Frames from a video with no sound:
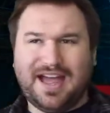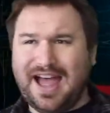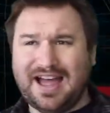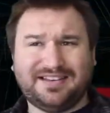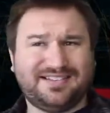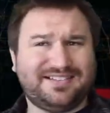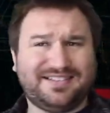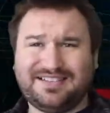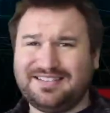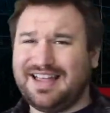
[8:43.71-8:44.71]
And
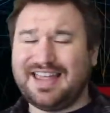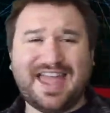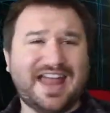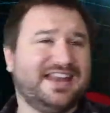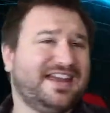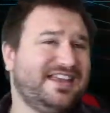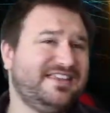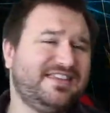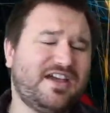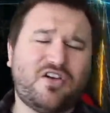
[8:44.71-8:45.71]
again,
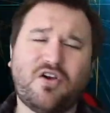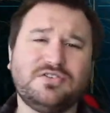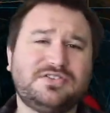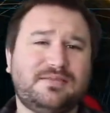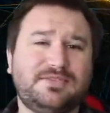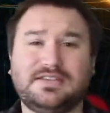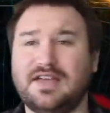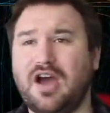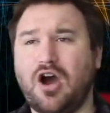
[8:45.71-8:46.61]
the concept is,